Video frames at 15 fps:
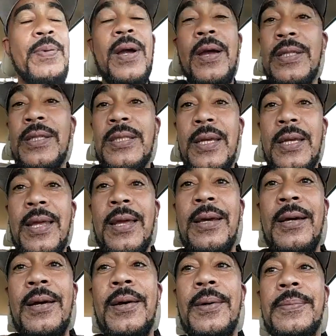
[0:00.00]
already said that.
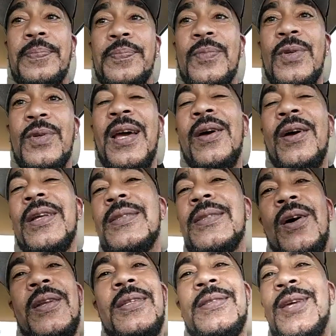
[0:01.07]

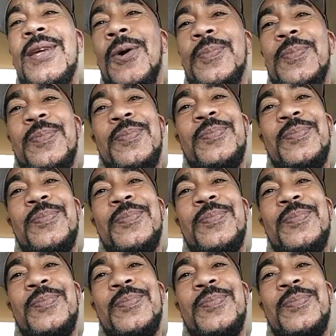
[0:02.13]
All these dope,